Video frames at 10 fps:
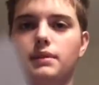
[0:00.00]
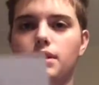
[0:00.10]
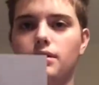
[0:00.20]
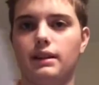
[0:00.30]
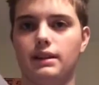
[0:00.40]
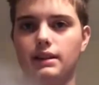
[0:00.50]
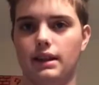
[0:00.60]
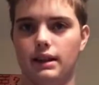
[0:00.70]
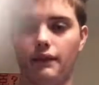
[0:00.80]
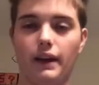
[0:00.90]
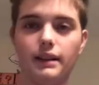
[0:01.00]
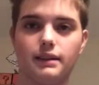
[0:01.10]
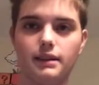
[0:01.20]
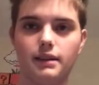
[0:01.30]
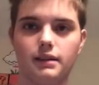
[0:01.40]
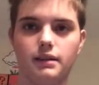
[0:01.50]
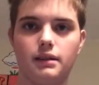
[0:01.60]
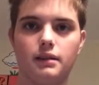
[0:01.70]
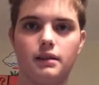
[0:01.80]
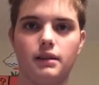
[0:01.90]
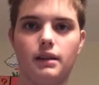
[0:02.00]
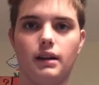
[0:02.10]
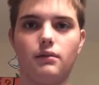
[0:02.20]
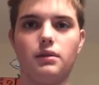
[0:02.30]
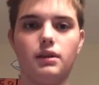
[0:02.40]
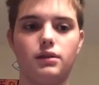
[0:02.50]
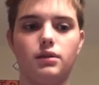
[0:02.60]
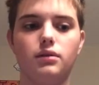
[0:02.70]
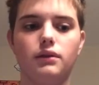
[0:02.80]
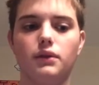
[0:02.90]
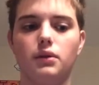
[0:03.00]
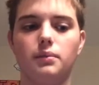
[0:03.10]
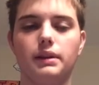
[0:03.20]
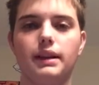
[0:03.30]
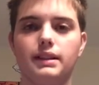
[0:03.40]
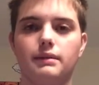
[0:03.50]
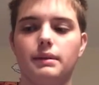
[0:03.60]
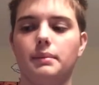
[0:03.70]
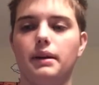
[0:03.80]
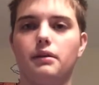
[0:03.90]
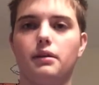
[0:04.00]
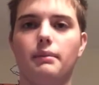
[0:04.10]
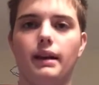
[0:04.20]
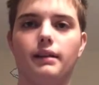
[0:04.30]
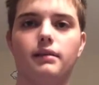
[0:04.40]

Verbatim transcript: So that's the end of that. And will the 2 of you please come up here with me?